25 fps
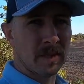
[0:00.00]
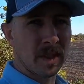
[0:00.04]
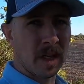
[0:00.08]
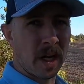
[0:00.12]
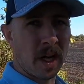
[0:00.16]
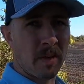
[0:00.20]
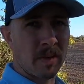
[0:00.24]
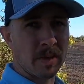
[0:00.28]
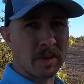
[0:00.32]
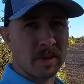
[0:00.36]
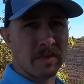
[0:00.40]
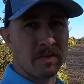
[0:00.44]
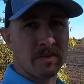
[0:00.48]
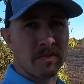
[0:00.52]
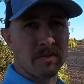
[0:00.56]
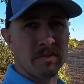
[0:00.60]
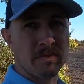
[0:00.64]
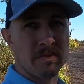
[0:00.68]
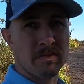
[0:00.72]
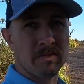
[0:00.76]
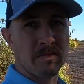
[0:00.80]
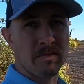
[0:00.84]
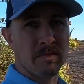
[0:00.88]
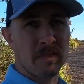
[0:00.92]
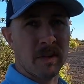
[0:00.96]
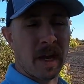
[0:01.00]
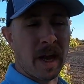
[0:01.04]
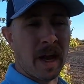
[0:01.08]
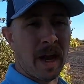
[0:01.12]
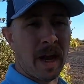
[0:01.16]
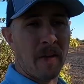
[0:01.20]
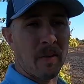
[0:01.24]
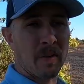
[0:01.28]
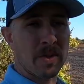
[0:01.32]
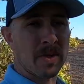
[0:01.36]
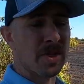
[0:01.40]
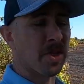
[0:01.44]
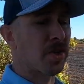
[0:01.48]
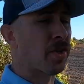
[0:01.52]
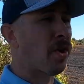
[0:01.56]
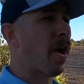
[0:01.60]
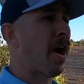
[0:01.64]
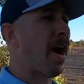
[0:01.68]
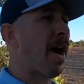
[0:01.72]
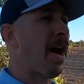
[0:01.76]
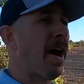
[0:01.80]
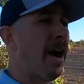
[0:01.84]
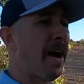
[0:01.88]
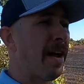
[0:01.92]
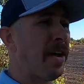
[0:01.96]
I wasn't sure
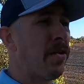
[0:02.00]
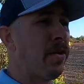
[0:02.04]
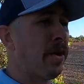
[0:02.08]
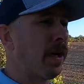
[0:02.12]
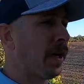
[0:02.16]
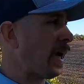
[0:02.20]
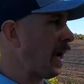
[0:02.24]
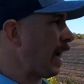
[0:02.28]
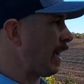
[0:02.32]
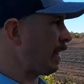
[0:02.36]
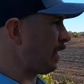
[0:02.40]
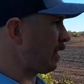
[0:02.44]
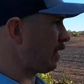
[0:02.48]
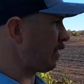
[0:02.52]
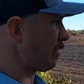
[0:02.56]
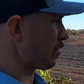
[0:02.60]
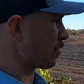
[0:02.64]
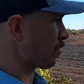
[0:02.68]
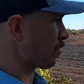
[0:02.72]
how. I knew it had gotten into the